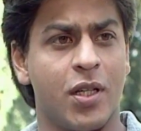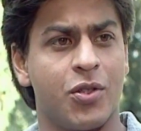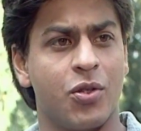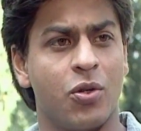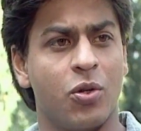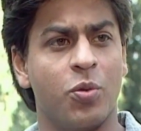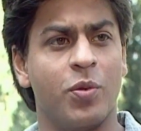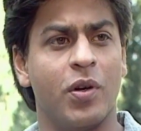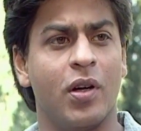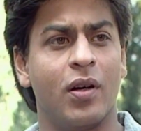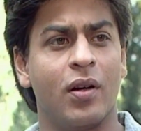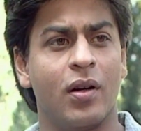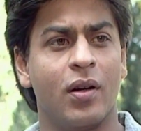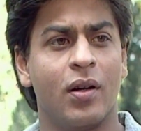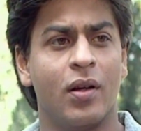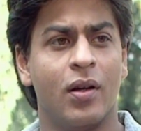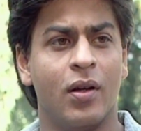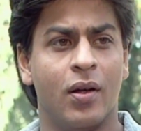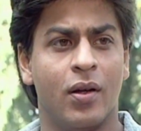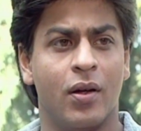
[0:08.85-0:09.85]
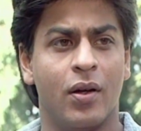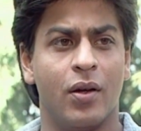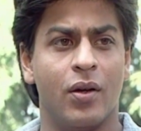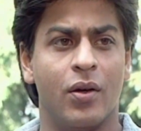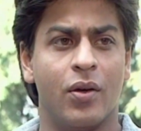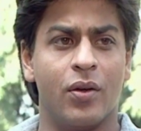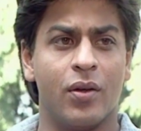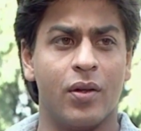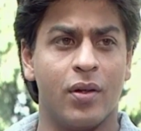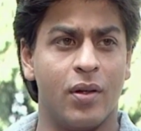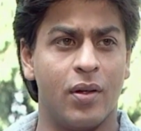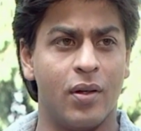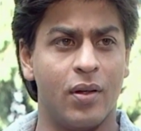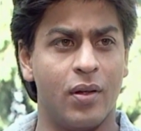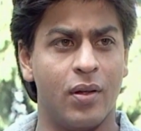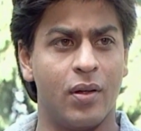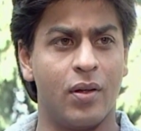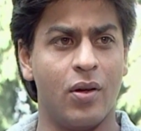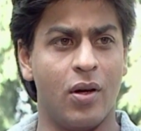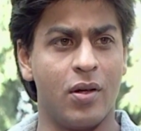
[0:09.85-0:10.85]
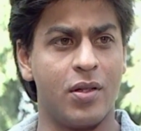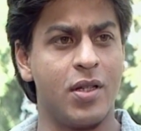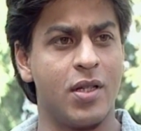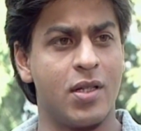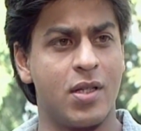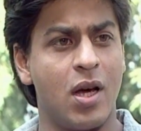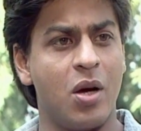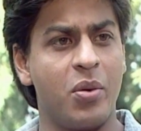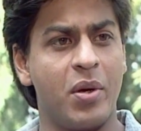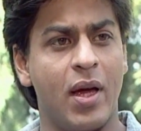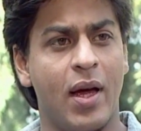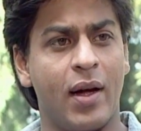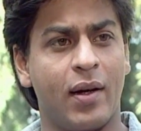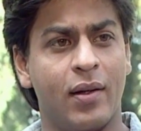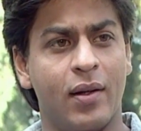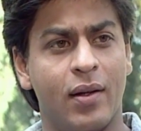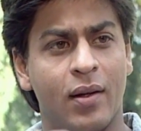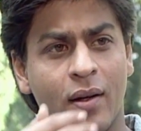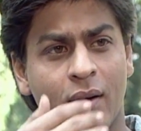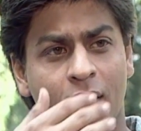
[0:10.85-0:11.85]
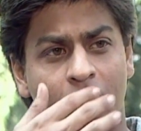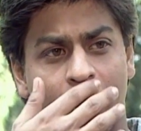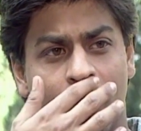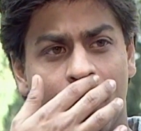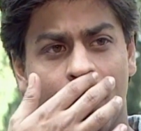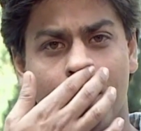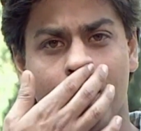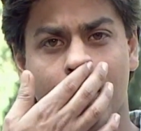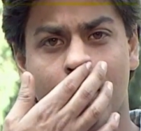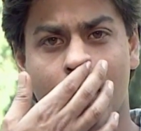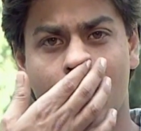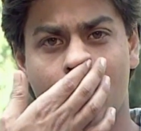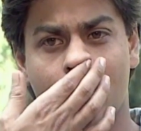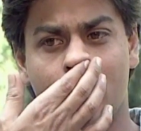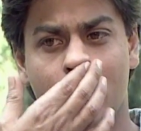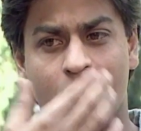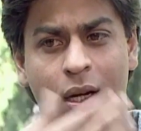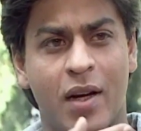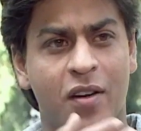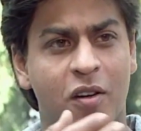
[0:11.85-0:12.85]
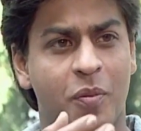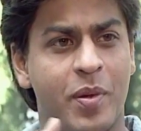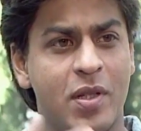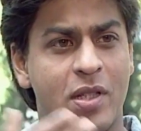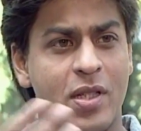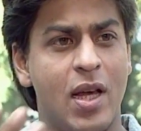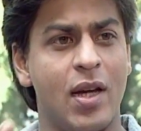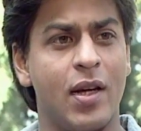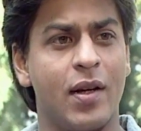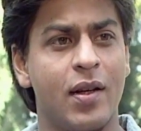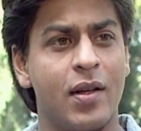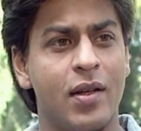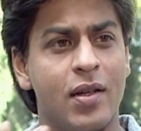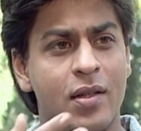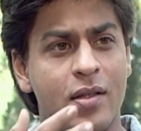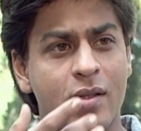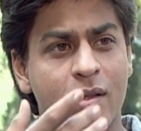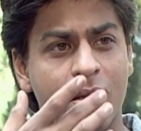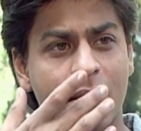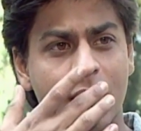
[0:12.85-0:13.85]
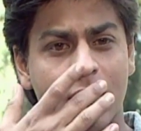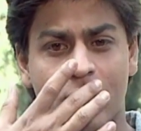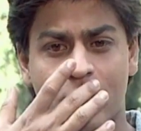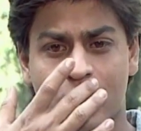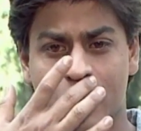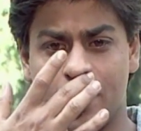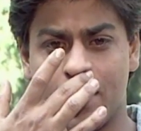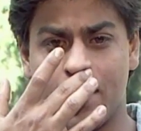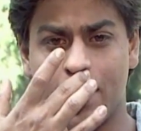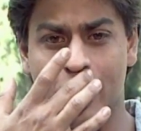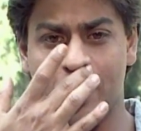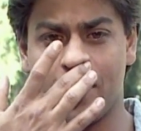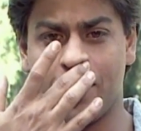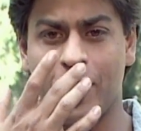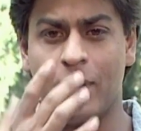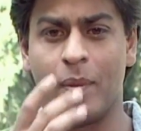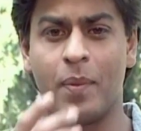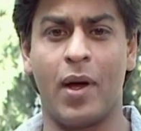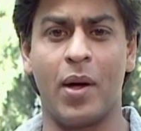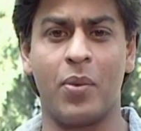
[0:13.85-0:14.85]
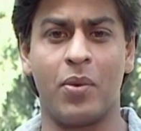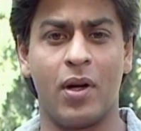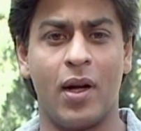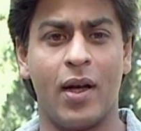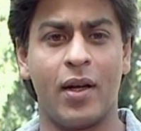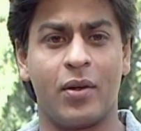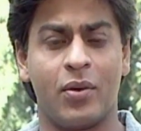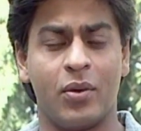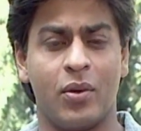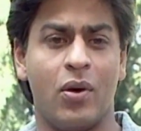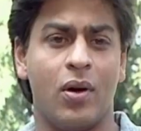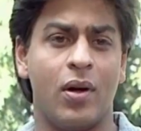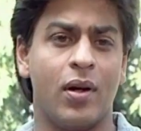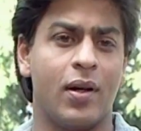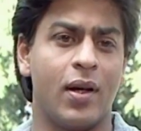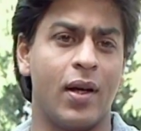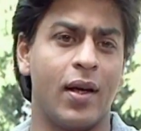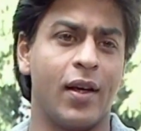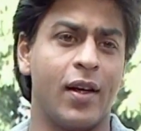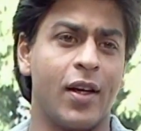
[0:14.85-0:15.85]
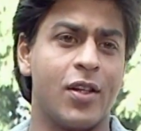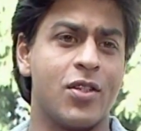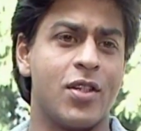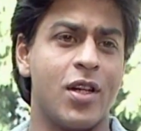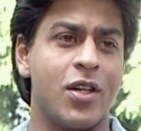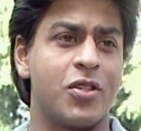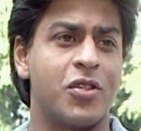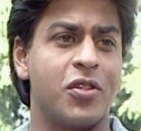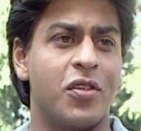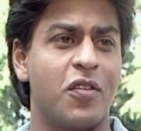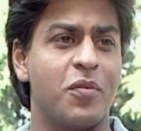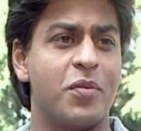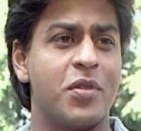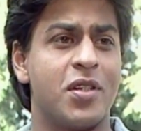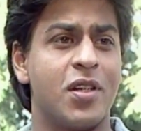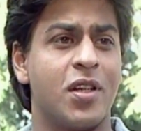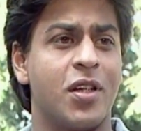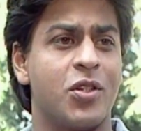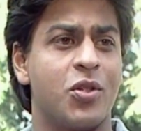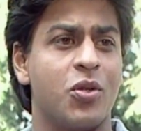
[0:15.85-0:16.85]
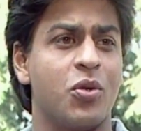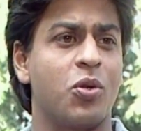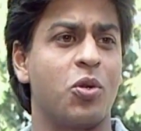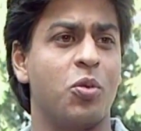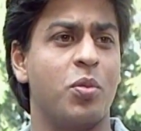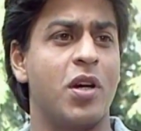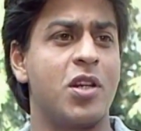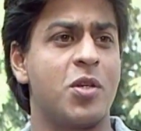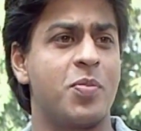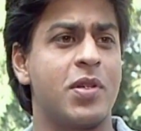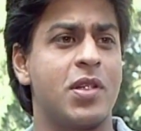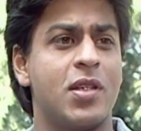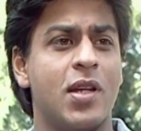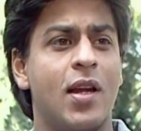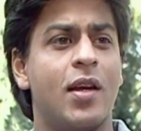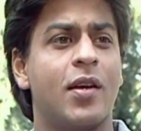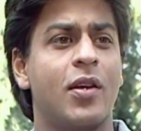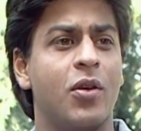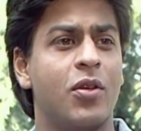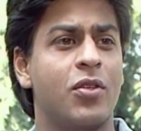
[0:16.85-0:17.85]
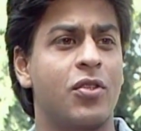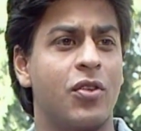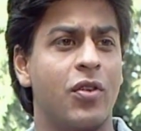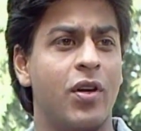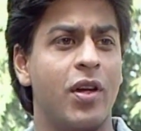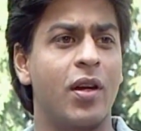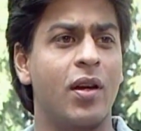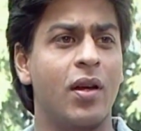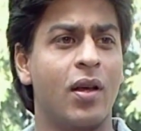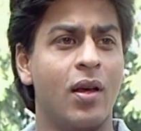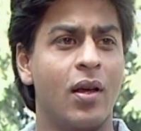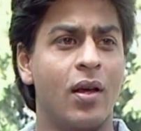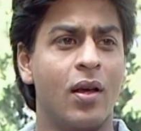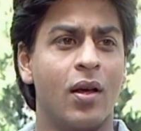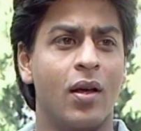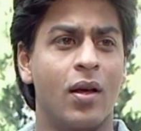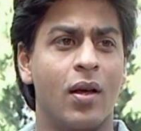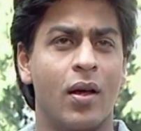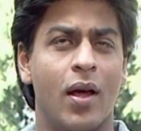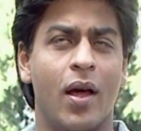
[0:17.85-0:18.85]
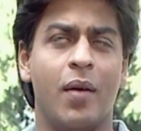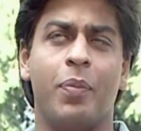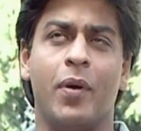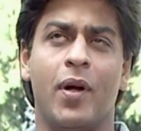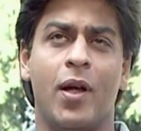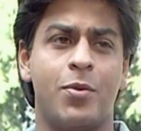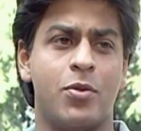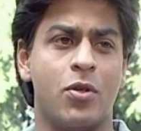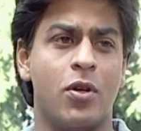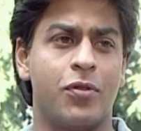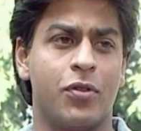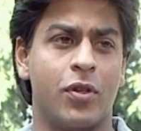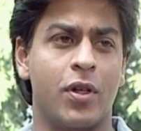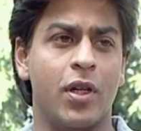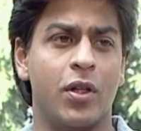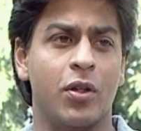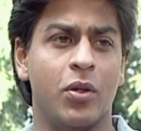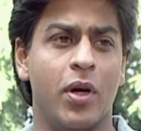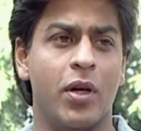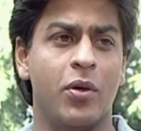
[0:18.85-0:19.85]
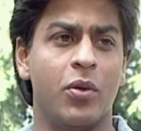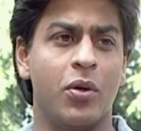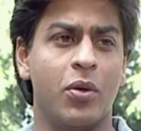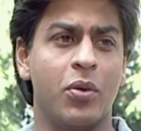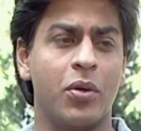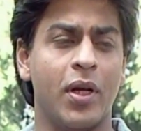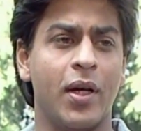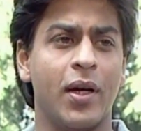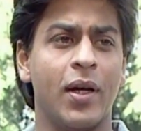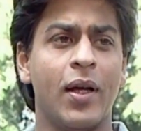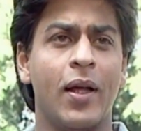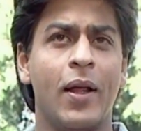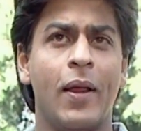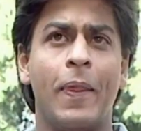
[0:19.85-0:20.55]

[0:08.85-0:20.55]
Kishore Kumar. You know, uh, not just how he acted, but the kind of personality he is. So this film, I would like to call it like an extension of Mr. Kishore Kumar's personality on screen, and perhaps off screen, though I don't know that.